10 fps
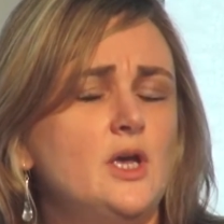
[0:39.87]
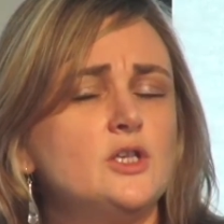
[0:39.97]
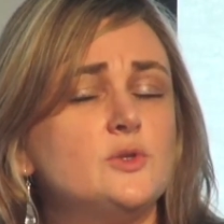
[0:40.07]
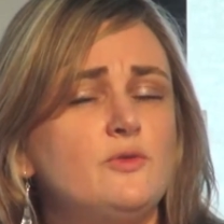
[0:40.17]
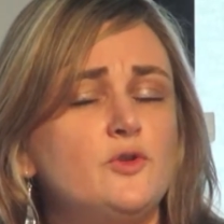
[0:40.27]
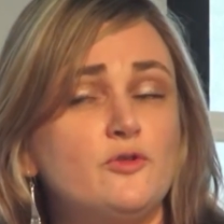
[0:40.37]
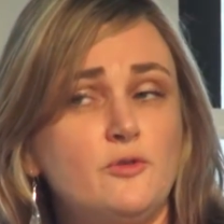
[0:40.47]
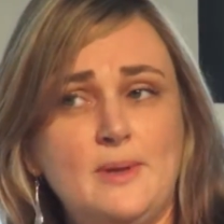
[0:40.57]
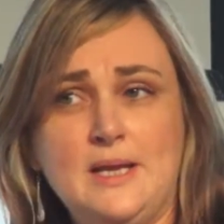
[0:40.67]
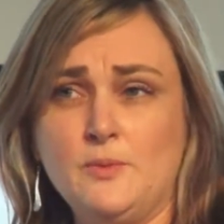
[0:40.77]
So if you're
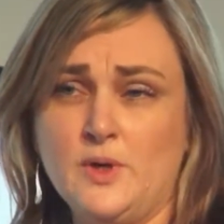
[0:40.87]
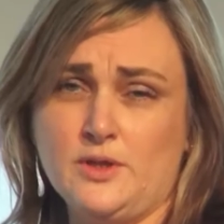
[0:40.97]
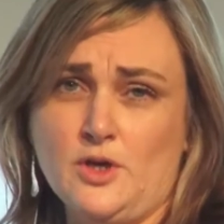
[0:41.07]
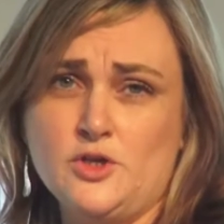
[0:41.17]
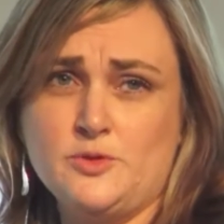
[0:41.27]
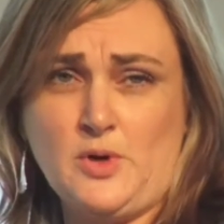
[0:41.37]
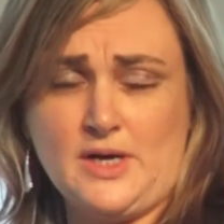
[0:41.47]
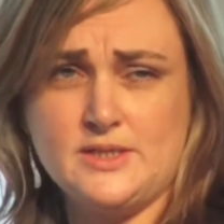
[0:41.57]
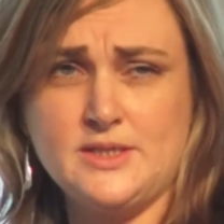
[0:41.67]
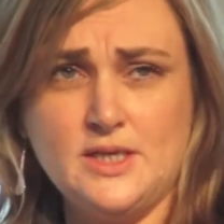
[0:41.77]
familiar with those
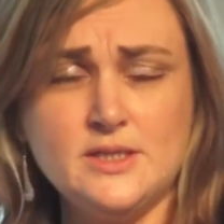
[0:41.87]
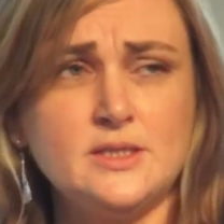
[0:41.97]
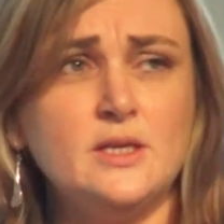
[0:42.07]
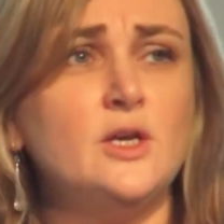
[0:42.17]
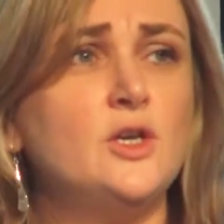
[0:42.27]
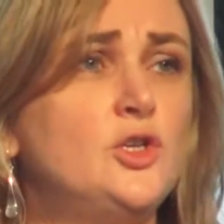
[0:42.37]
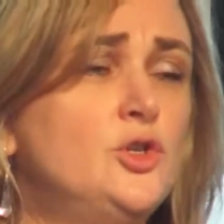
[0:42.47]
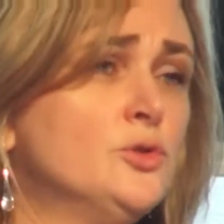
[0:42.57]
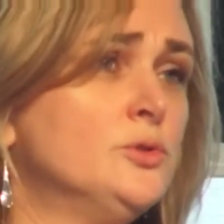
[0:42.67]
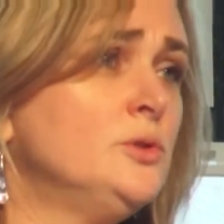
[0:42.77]
practices,
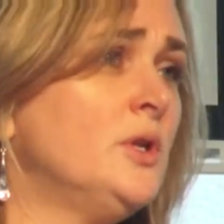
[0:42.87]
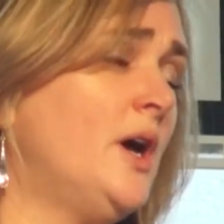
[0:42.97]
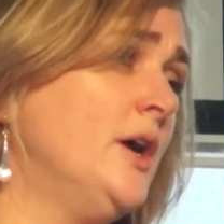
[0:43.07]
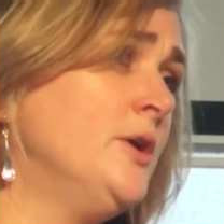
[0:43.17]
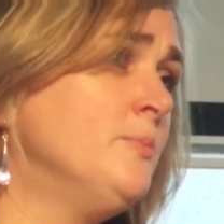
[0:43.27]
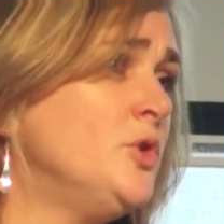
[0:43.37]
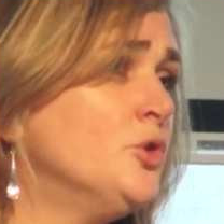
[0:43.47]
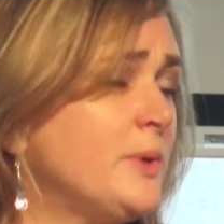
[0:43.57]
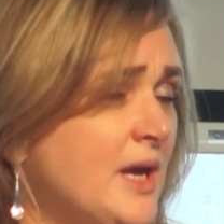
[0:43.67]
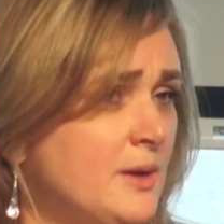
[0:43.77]
you'll
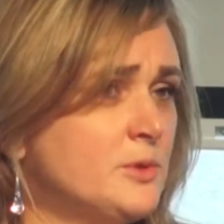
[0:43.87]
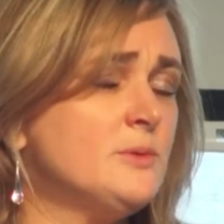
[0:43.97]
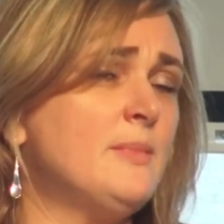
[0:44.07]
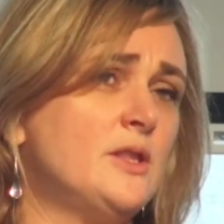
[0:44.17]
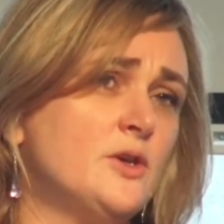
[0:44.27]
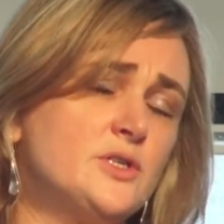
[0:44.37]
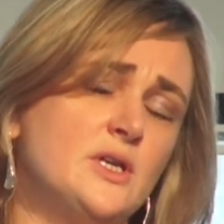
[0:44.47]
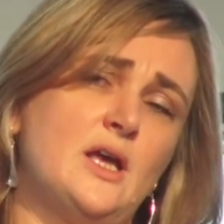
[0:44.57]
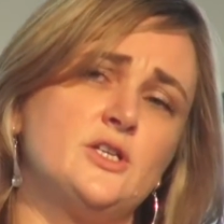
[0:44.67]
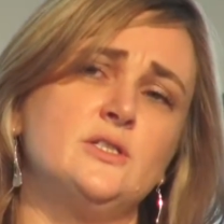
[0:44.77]
be able to make those
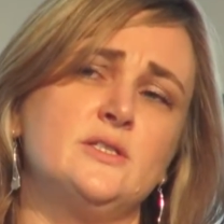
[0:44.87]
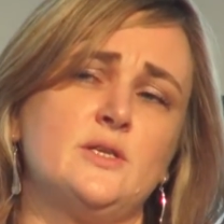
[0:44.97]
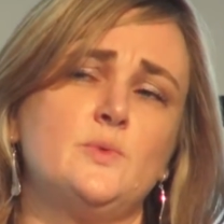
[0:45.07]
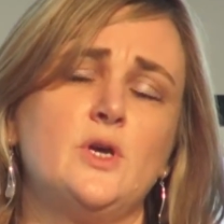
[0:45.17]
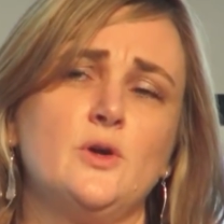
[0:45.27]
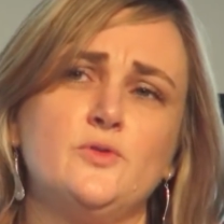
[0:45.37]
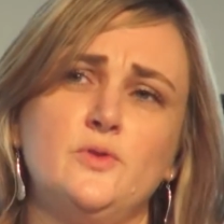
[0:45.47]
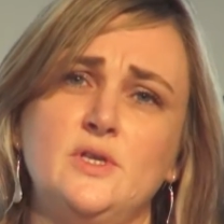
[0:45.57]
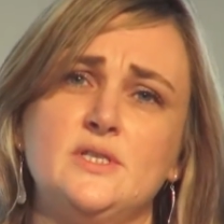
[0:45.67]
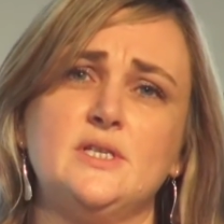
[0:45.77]
connections as we go
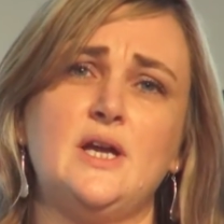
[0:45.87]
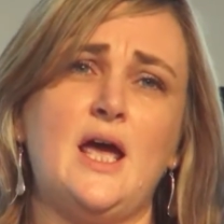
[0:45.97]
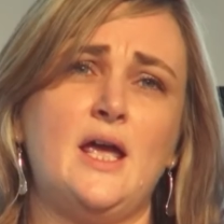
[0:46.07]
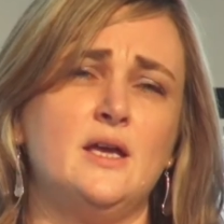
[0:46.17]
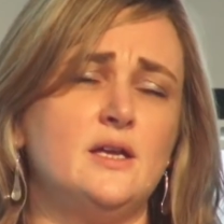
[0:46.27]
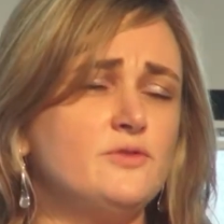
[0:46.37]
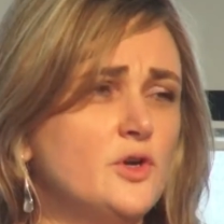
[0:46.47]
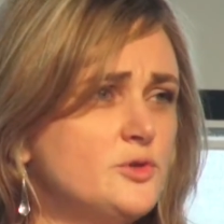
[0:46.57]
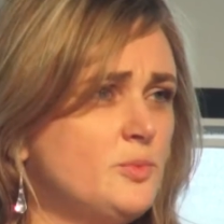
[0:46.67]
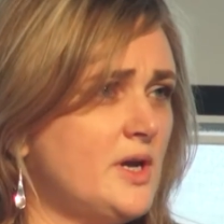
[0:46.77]
through this today. And if
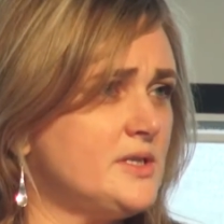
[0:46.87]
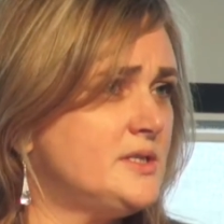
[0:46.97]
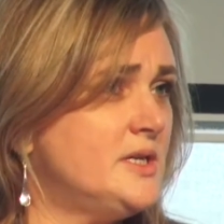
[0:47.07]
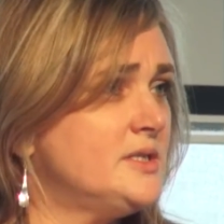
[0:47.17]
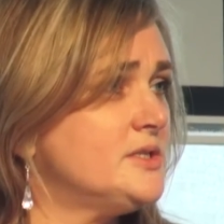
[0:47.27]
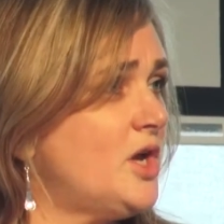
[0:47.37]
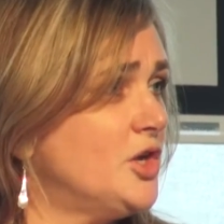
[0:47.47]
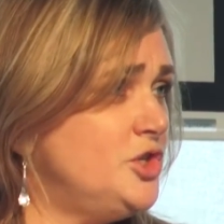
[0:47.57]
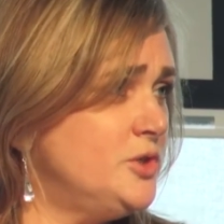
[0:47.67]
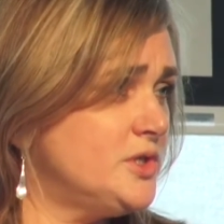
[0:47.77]
those practices are
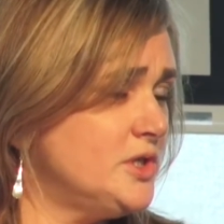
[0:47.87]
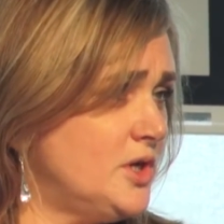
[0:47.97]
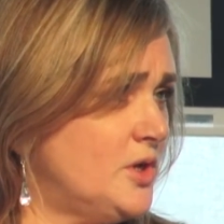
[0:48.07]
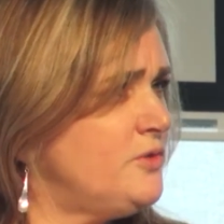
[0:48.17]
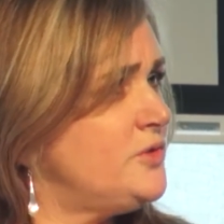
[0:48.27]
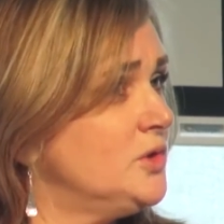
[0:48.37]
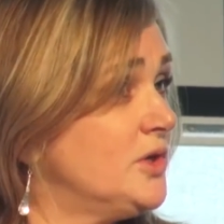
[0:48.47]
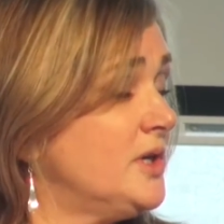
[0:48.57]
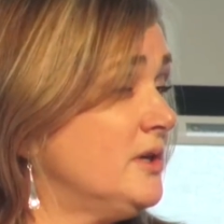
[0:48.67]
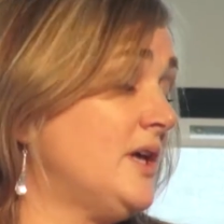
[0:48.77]
new to you, if you're
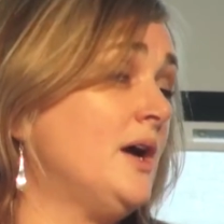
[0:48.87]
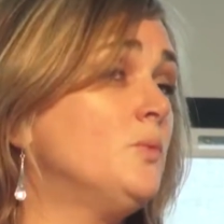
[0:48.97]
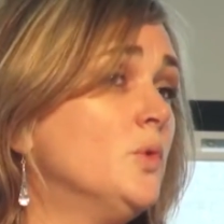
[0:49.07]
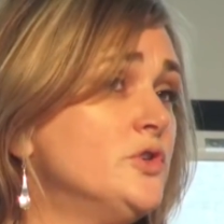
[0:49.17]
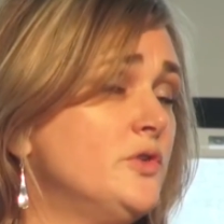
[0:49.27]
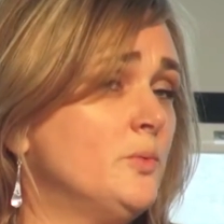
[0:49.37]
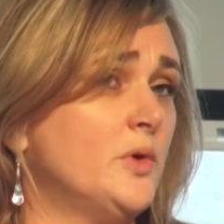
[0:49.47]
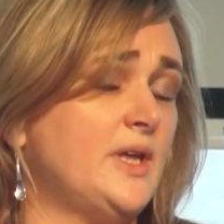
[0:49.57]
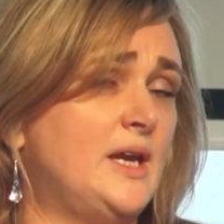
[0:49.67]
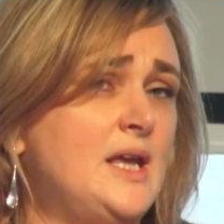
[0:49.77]
looking at that and wondering
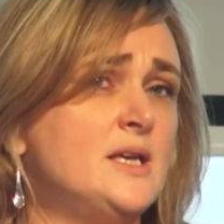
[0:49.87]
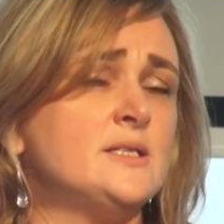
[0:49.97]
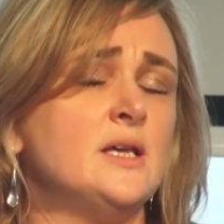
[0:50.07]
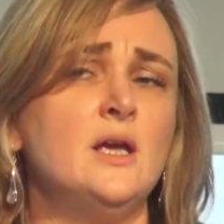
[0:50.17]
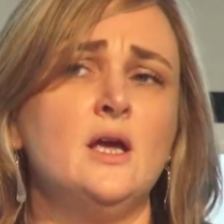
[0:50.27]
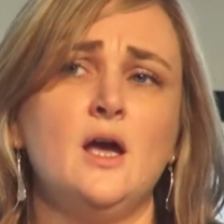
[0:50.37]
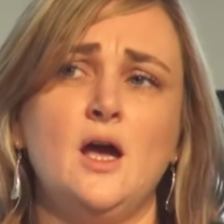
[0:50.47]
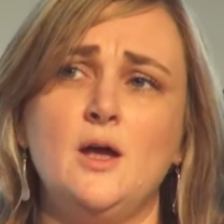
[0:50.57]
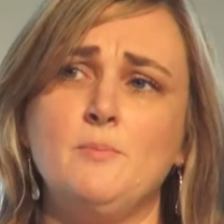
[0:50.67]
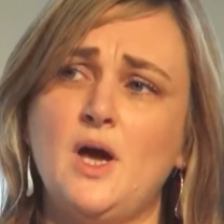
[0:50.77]
what that is,
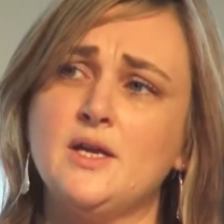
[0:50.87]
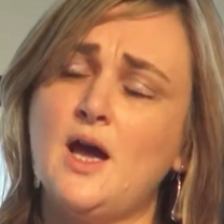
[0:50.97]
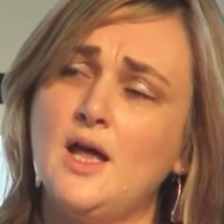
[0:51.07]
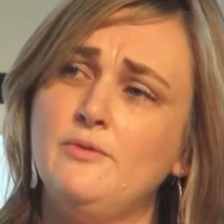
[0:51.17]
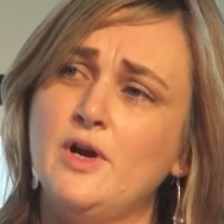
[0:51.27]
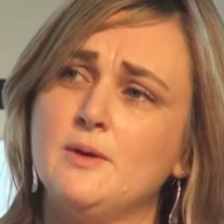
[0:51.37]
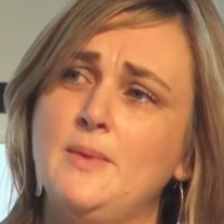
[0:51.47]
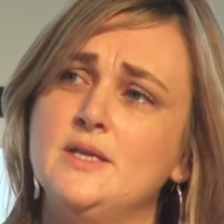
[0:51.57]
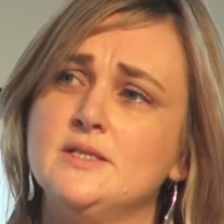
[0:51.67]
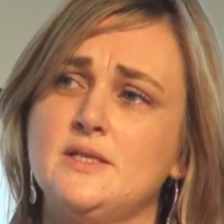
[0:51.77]
I'd highly
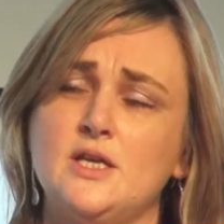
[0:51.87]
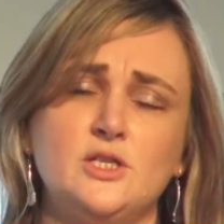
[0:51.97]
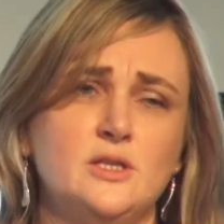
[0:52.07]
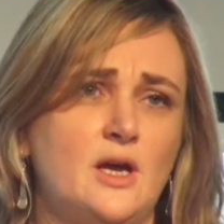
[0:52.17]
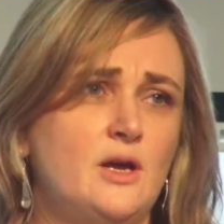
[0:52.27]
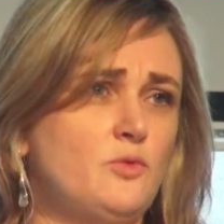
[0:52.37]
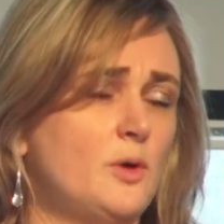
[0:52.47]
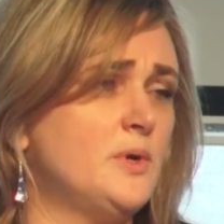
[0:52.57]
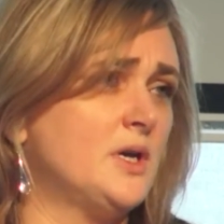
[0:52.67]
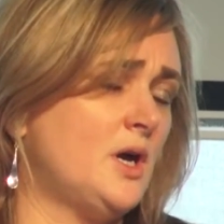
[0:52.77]
recommend a session that
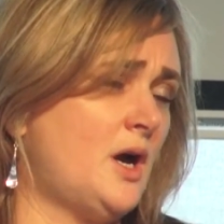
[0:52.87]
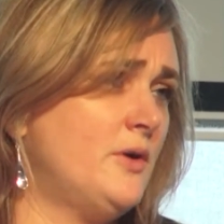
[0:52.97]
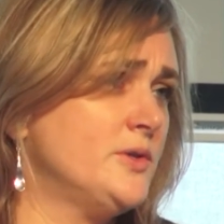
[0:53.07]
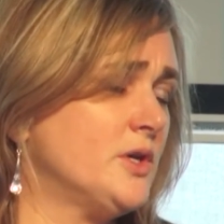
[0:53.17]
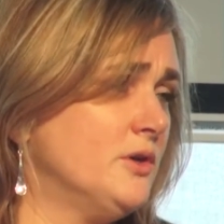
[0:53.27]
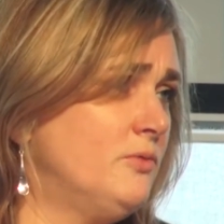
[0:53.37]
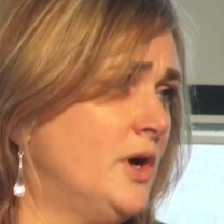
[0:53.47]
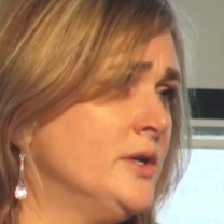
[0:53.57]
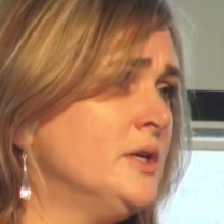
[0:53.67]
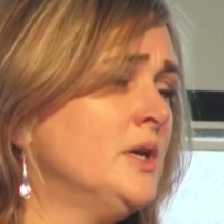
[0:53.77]
Rob and Cara is going to run,